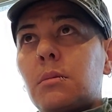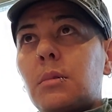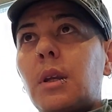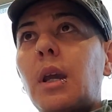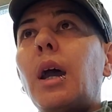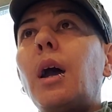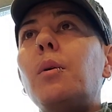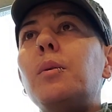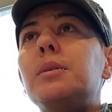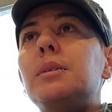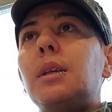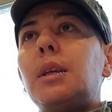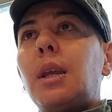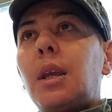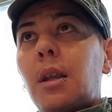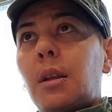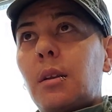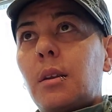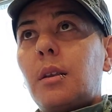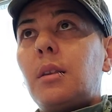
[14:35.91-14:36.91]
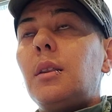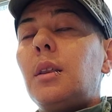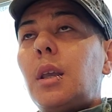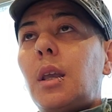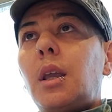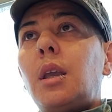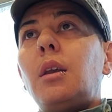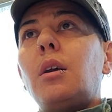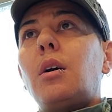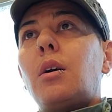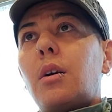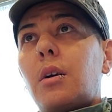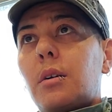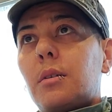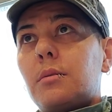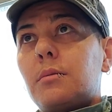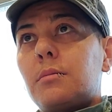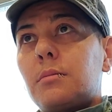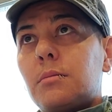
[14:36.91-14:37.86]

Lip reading: I was in the ER.